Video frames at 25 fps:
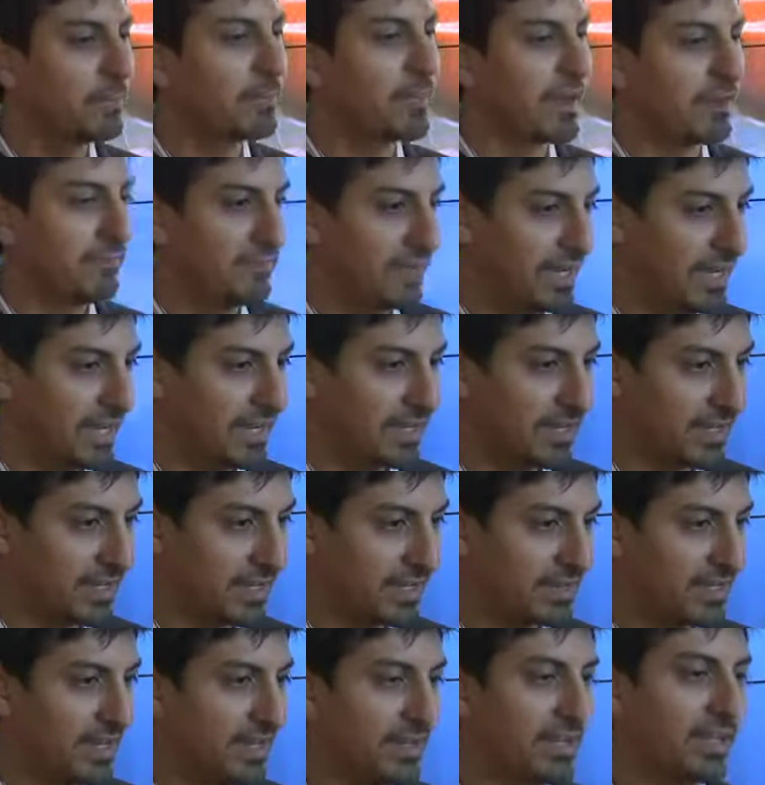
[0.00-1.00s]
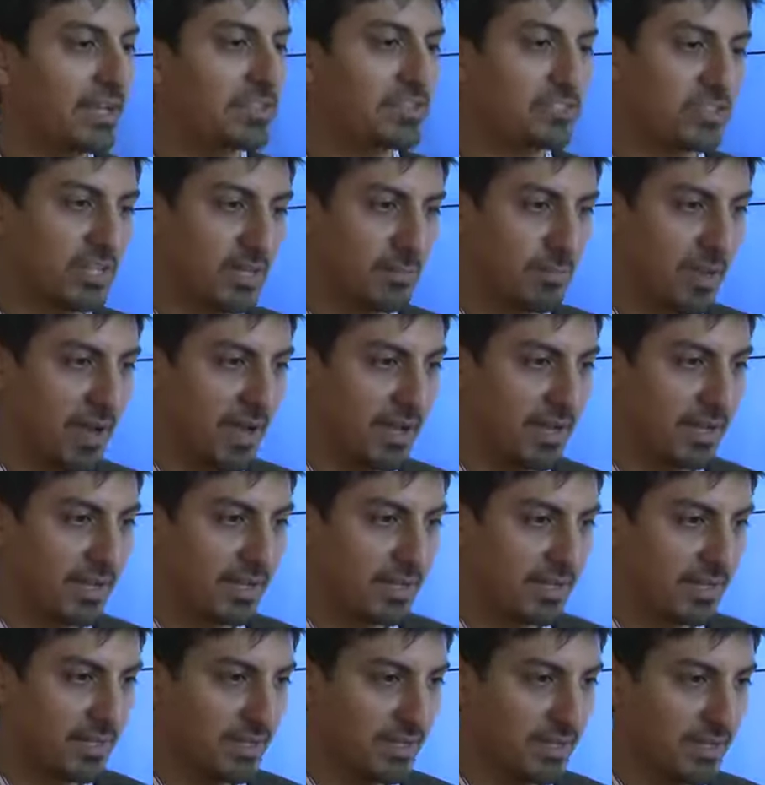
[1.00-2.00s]
prevalent in the industrial market.
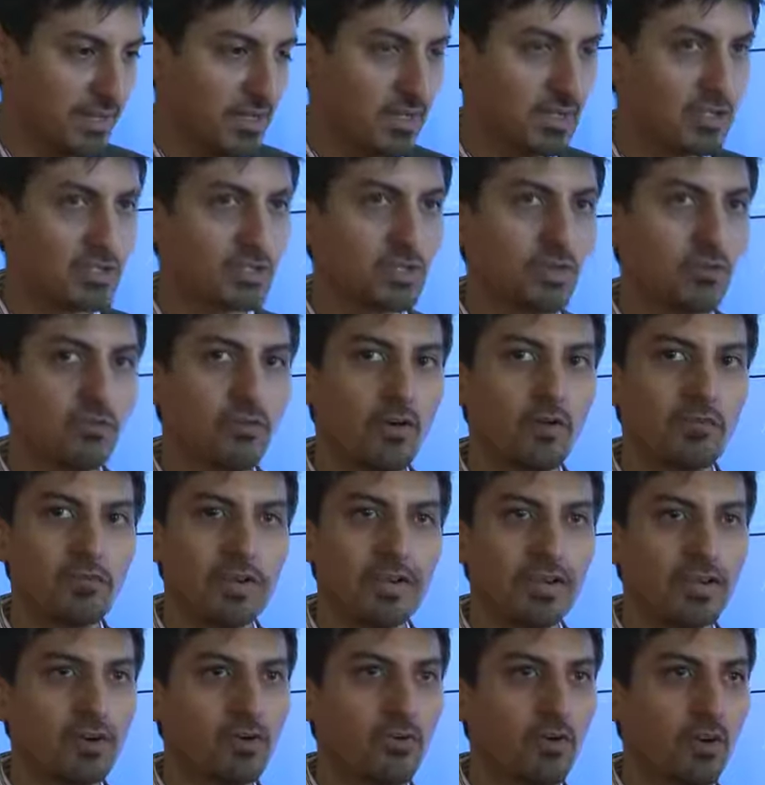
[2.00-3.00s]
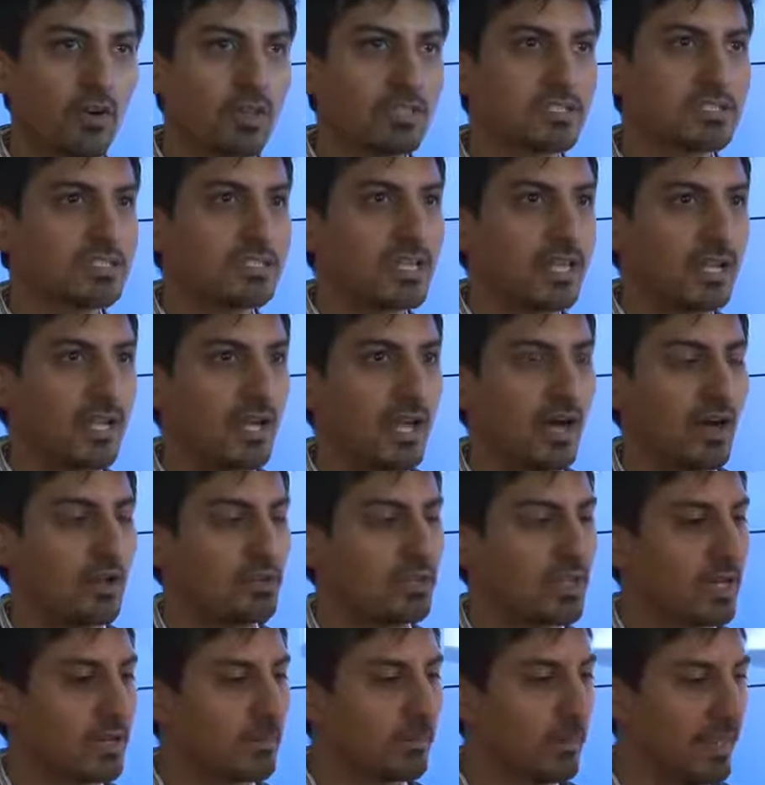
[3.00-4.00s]
So for video walls, till now
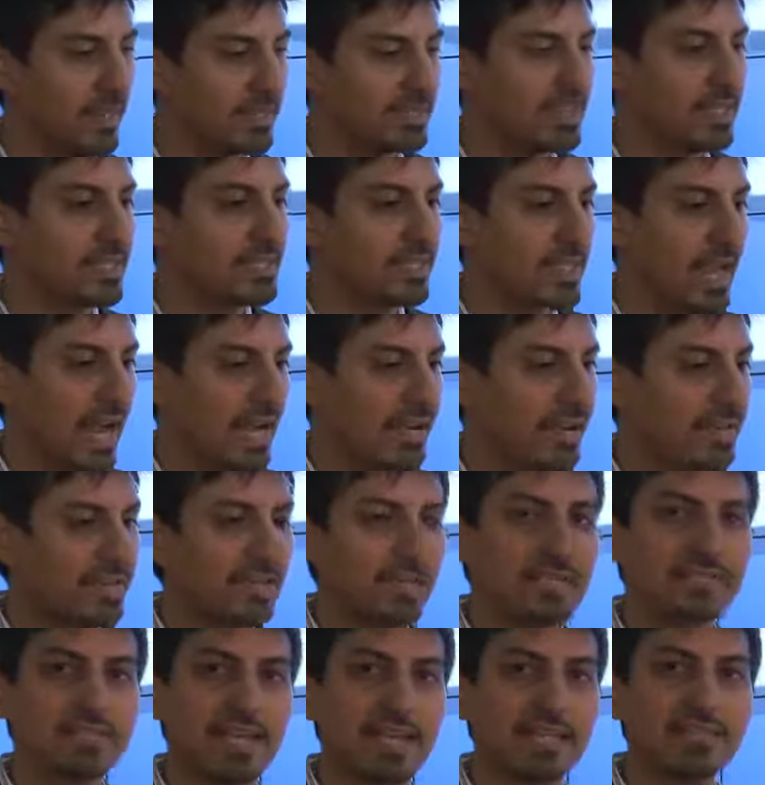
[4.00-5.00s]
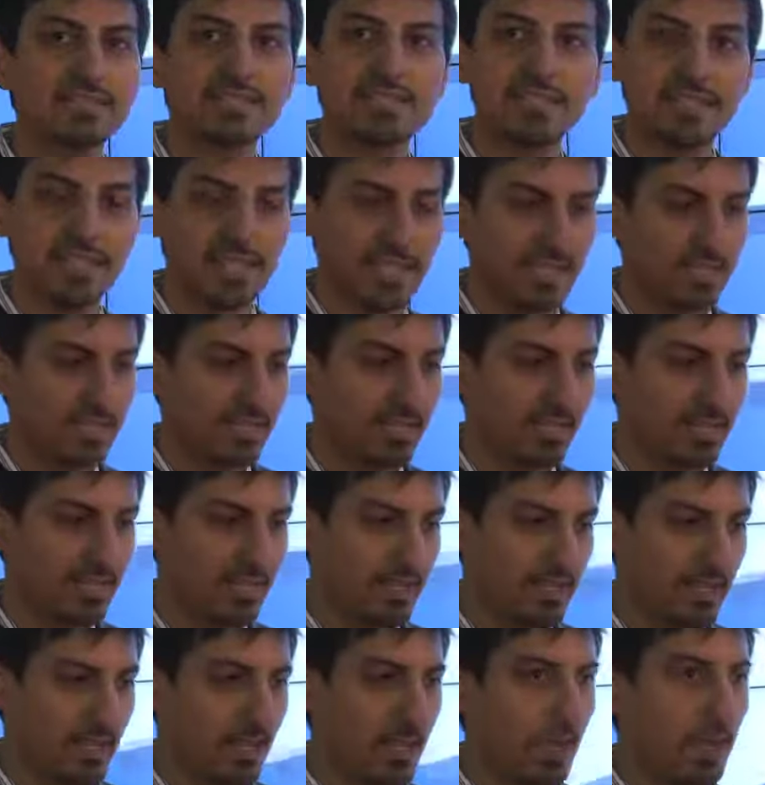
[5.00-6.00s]
the basic standard is LCD.
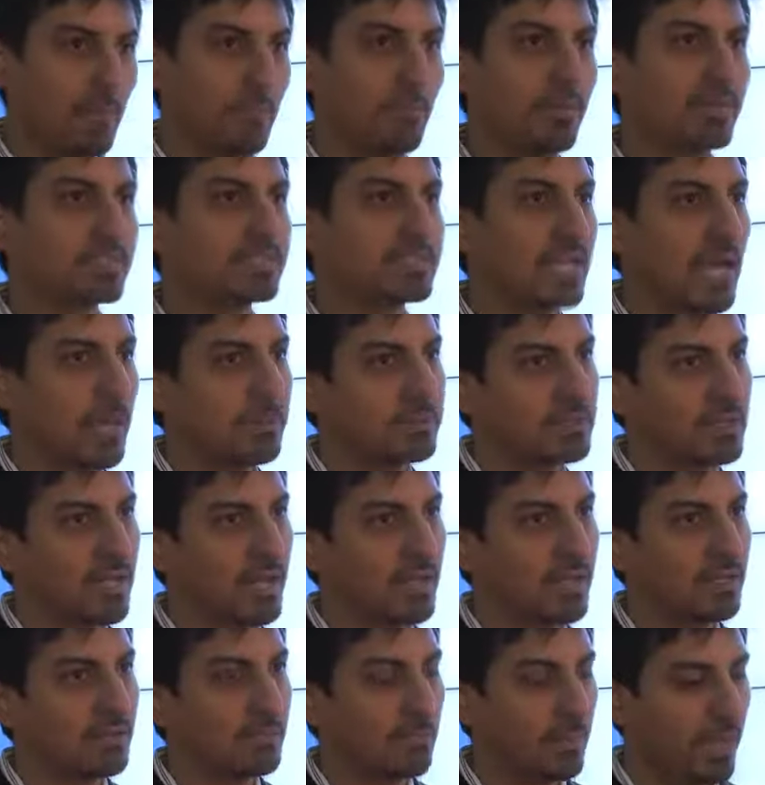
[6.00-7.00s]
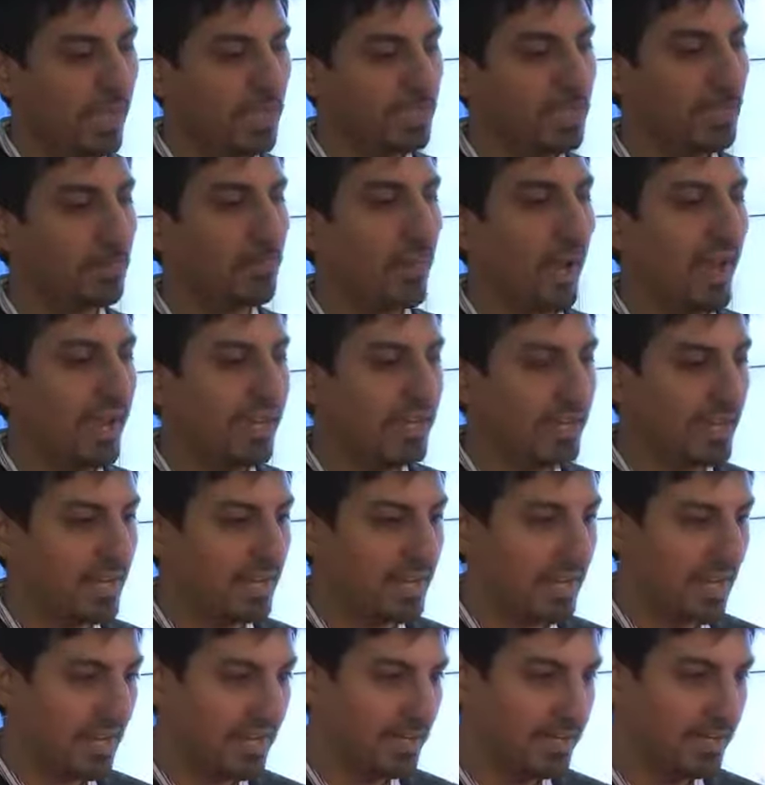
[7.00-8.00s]
But Samsung, being the pioneer
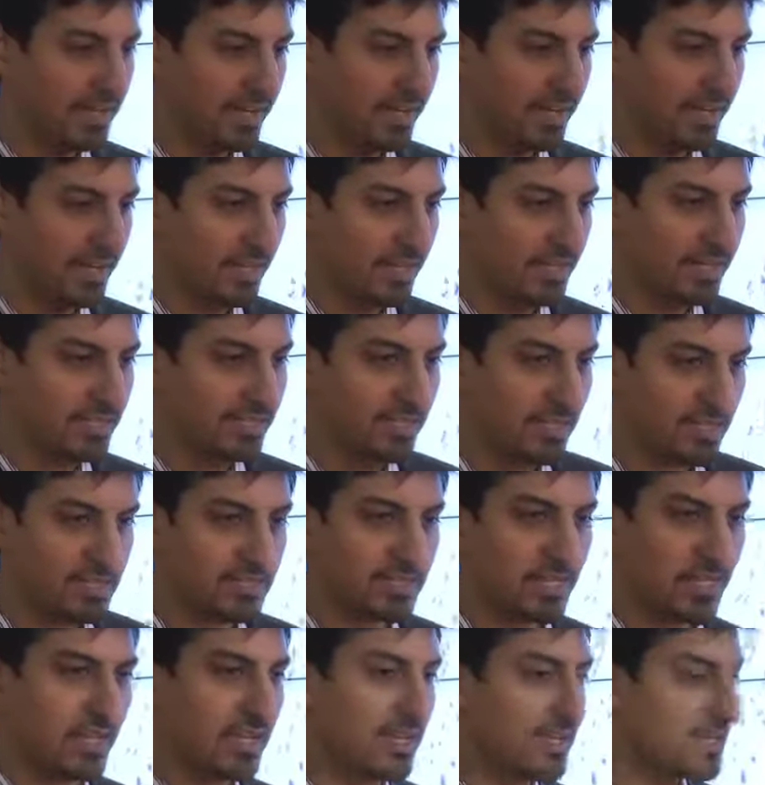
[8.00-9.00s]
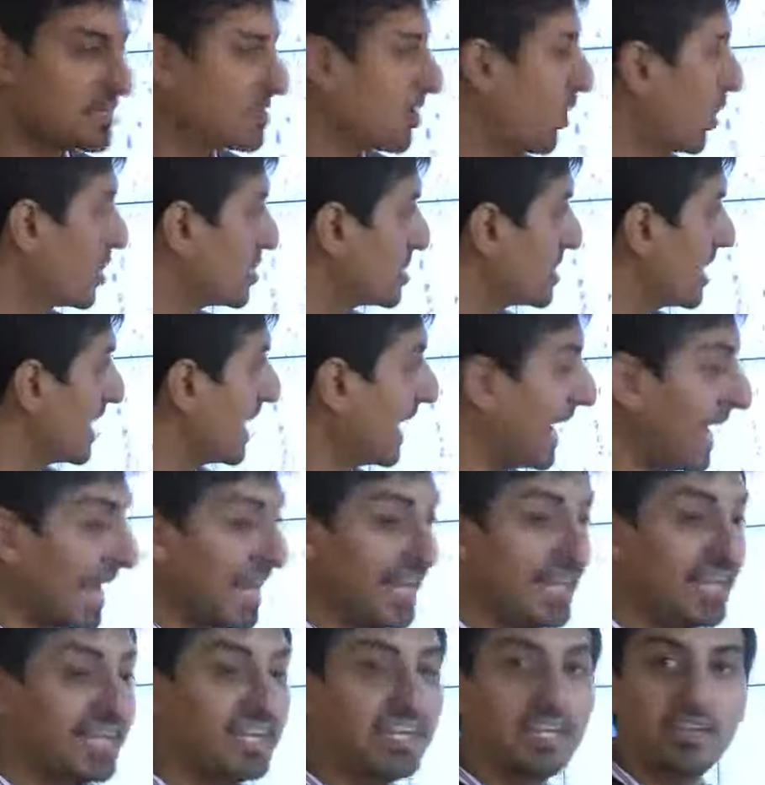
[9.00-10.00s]
in LED, this year is launching
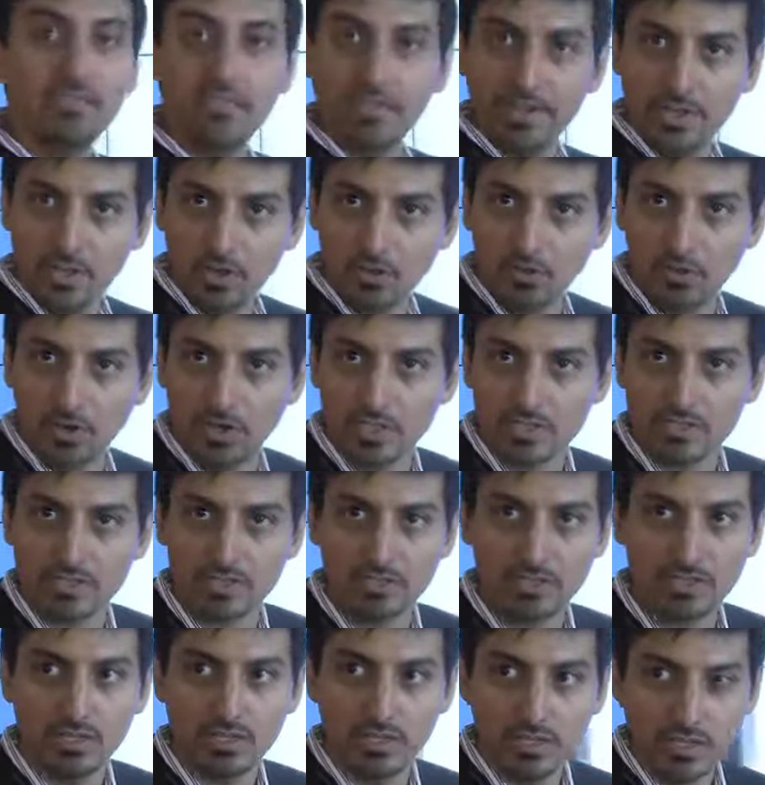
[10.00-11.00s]
LED video walls.